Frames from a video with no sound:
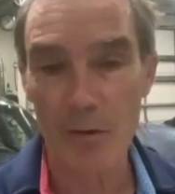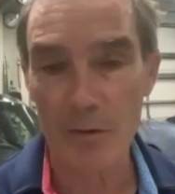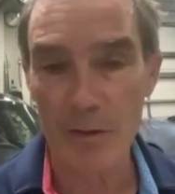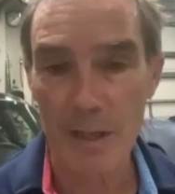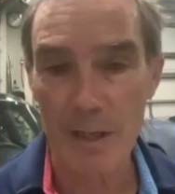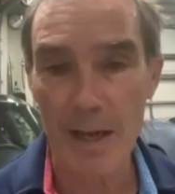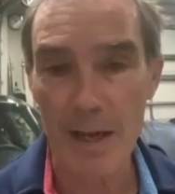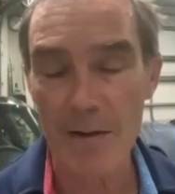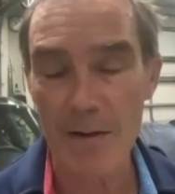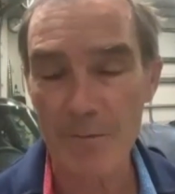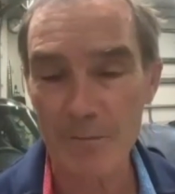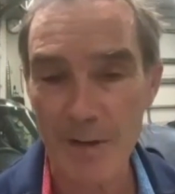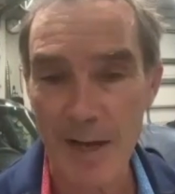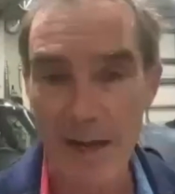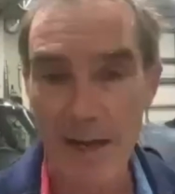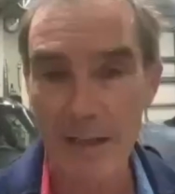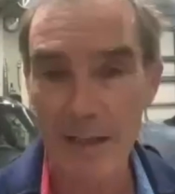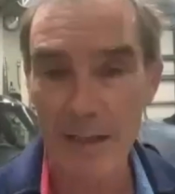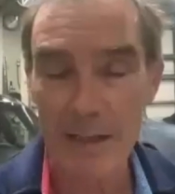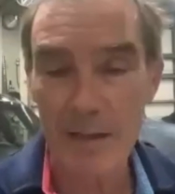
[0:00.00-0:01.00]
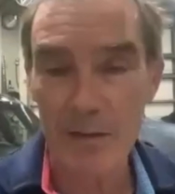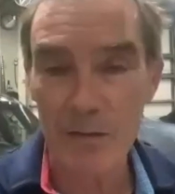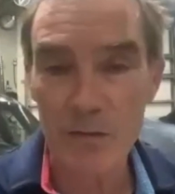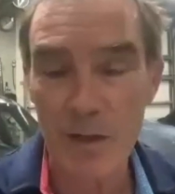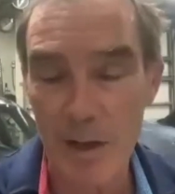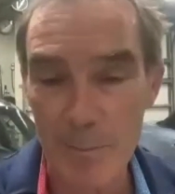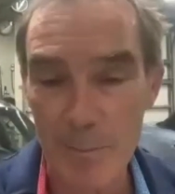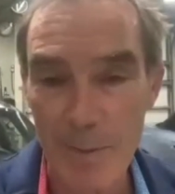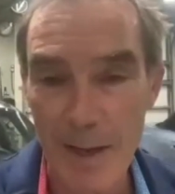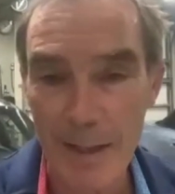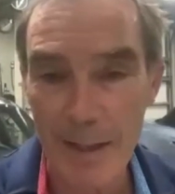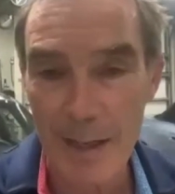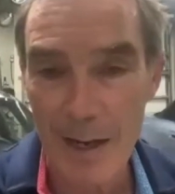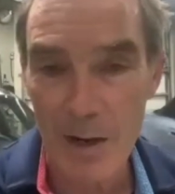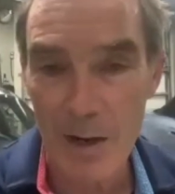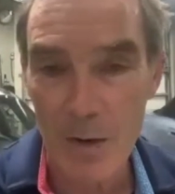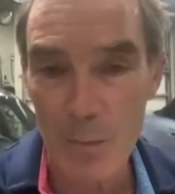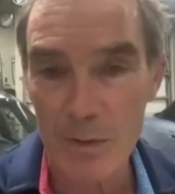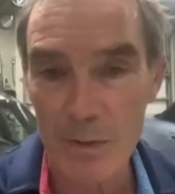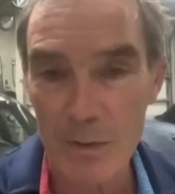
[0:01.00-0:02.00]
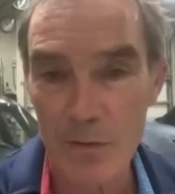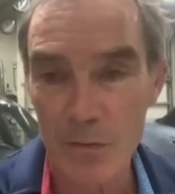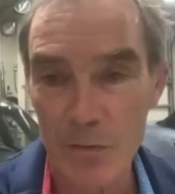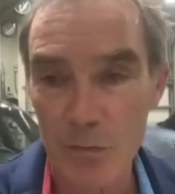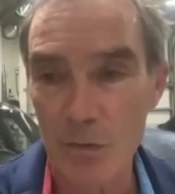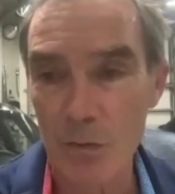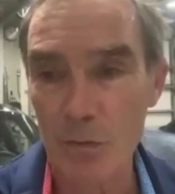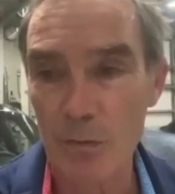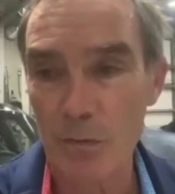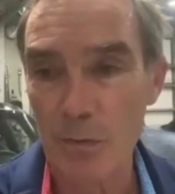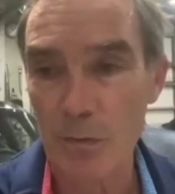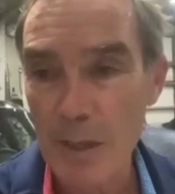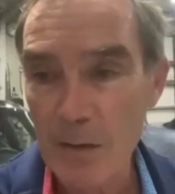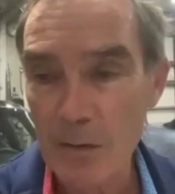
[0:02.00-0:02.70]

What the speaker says: Yay, finally, it's come back out with this new